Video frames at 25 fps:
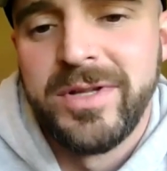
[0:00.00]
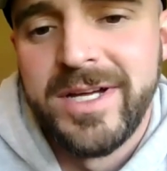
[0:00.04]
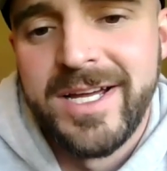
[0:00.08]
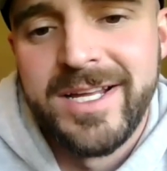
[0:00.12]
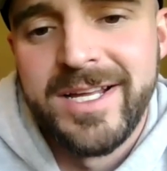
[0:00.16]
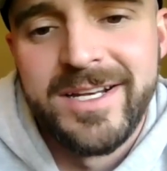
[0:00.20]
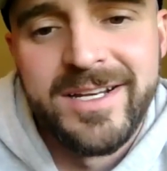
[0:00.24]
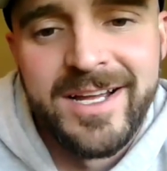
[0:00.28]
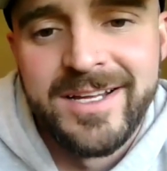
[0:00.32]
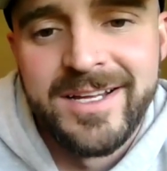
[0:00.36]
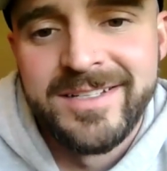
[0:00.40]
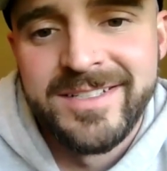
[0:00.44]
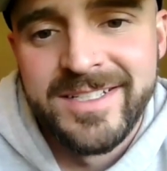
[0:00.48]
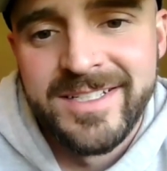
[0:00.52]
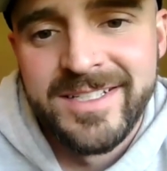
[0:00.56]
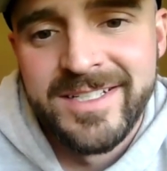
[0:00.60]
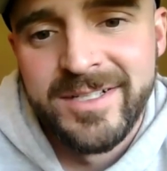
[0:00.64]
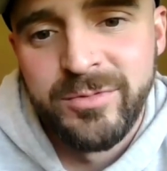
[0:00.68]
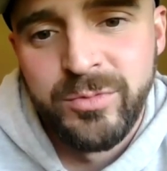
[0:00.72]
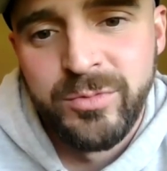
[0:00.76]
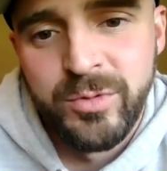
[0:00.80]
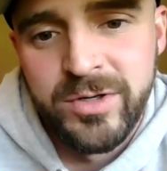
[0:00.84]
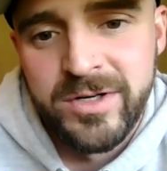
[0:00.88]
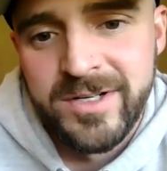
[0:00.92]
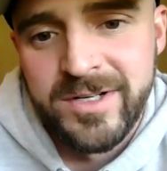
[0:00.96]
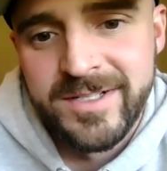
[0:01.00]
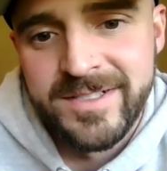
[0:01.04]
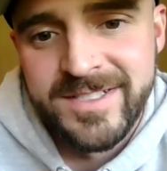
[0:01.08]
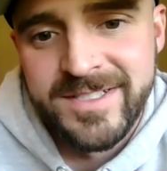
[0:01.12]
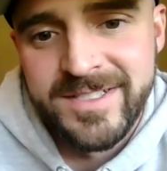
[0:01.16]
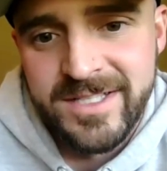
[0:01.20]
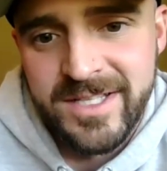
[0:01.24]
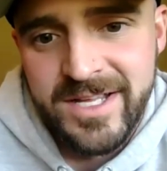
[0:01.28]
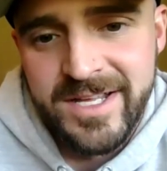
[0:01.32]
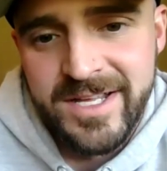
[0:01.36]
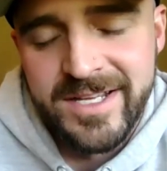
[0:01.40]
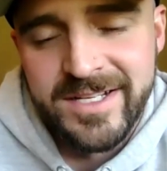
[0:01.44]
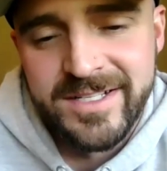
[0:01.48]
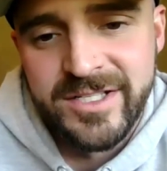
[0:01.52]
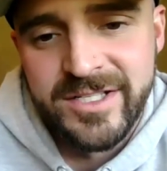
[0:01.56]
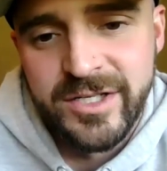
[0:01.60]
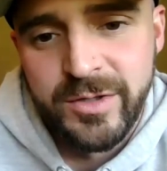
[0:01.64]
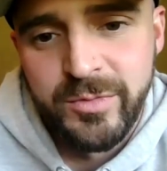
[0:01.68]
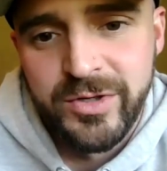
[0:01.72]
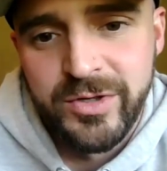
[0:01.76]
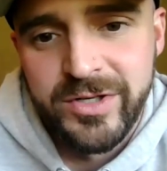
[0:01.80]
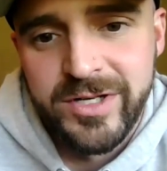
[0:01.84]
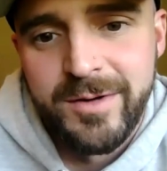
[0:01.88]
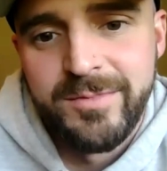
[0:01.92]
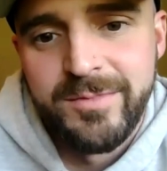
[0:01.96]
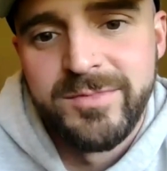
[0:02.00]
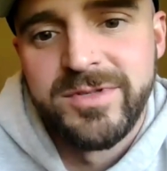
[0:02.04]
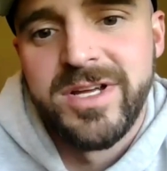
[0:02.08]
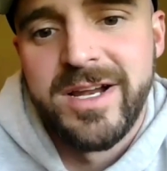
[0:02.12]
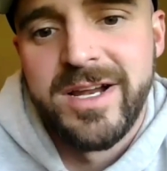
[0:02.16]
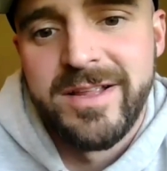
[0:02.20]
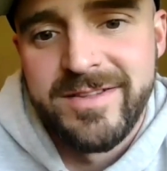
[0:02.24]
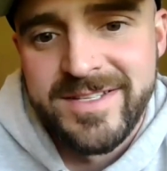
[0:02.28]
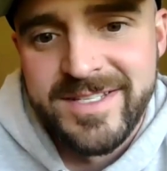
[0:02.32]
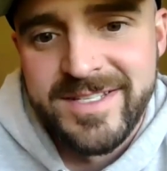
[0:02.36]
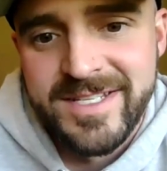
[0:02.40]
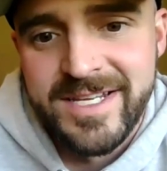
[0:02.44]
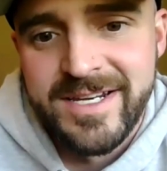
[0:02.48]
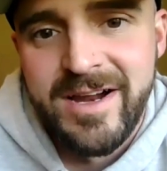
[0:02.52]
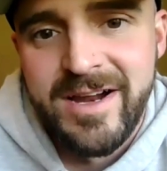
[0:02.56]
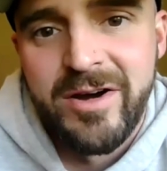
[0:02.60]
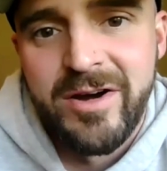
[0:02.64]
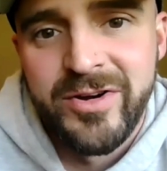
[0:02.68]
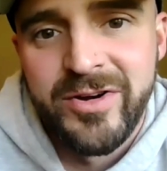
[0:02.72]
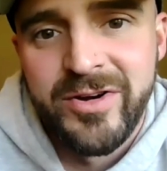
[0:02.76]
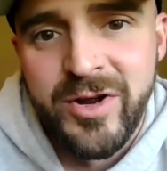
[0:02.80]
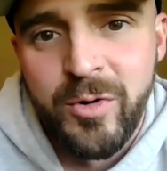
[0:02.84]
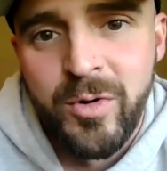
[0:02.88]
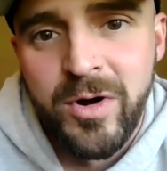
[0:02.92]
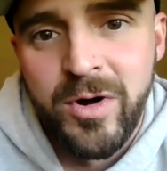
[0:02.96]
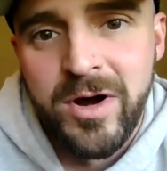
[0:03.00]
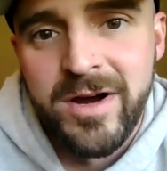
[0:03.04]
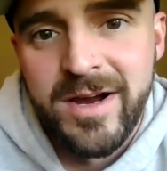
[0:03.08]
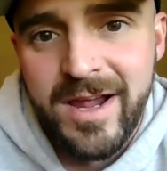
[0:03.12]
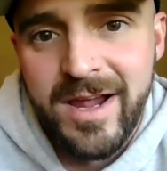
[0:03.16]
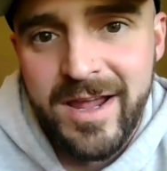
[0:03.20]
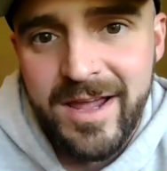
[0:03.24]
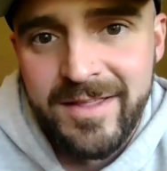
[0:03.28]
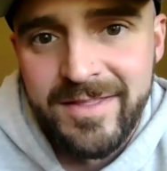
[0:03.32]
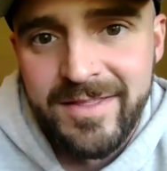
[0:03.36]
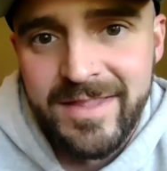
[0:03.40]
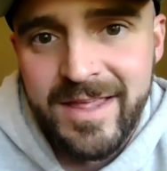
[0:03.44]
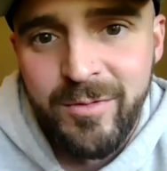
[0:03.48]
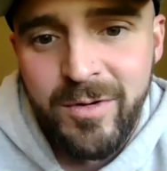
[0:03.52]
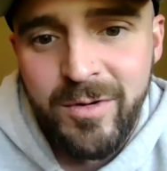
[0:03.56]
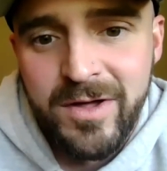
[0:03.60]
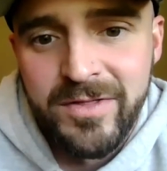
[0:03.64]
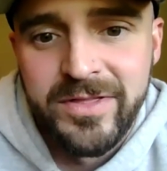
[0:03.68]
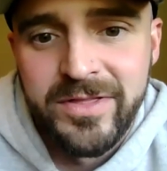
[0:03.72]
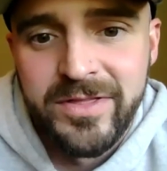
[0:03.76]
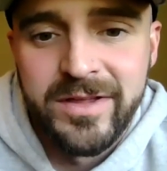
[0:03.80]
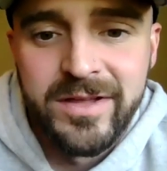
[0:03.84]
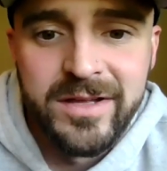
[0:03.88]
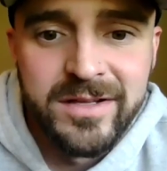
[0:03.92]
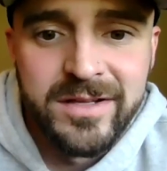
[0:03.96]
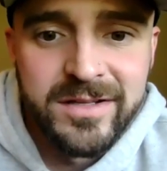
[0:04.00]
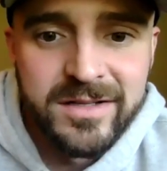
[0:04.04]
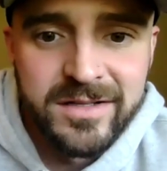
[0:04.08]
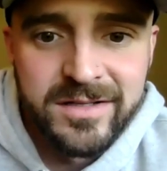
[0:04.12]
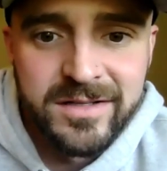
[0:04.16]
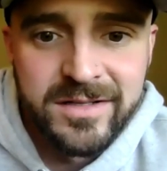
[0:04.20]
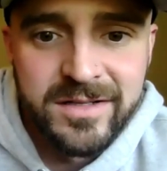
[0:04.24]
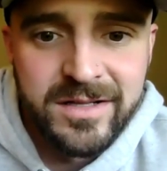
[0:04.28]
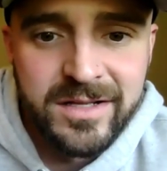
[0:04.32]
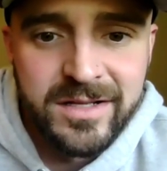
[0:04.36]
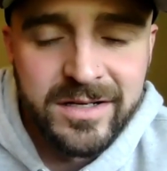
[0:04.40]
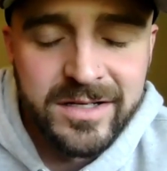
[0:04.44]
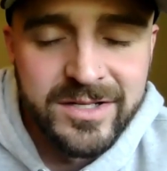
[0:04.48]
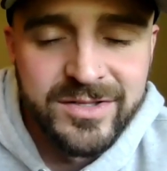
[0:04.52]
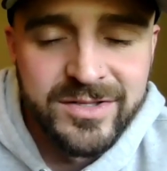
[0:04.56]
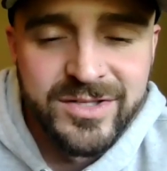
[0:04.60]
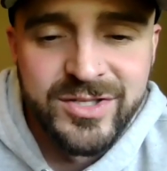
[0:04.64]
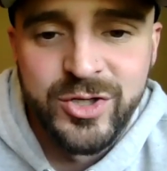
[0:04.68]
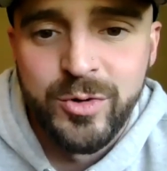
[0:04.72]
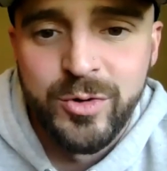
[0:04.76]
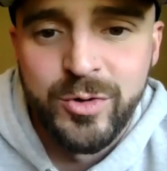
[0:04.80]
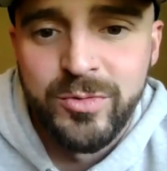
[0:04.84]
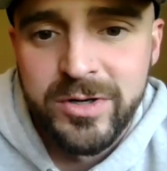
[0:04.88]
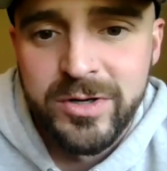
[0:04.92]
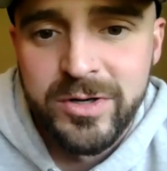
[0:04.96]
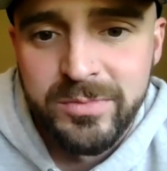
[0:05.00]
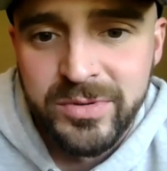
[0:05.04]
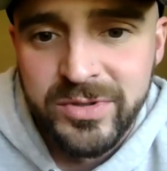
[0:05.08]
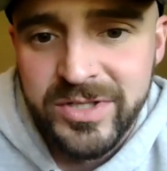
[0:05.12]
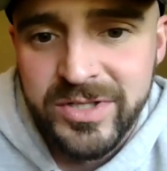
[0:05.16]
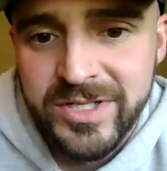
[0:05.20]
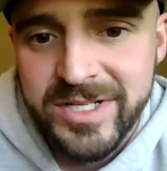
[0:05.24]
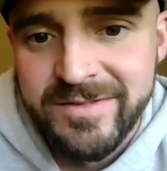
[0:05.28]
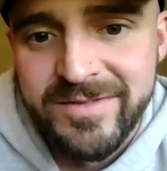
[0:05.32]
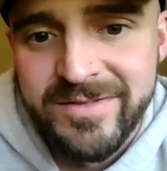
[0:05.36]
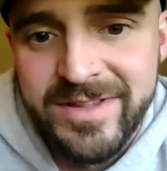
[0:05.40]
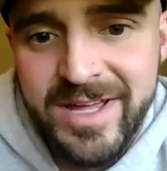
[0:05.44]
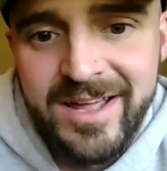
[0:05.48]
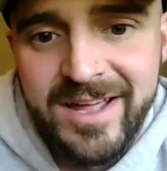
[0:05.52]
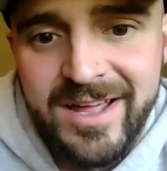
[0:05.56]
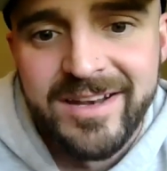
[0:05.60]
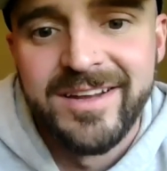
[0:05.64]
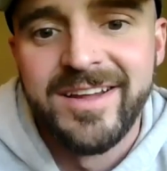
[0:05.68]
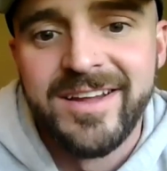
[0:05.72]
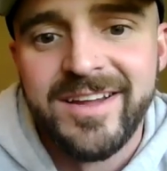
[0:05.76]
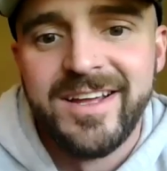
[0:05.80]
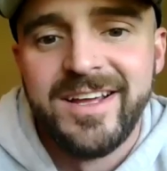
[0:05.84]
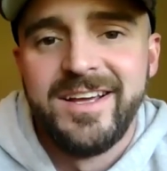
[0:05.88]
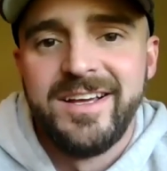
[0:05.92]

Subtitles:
plant idea, where it's like someone comes on the scene out of nowhere and they want the consumer to believe that,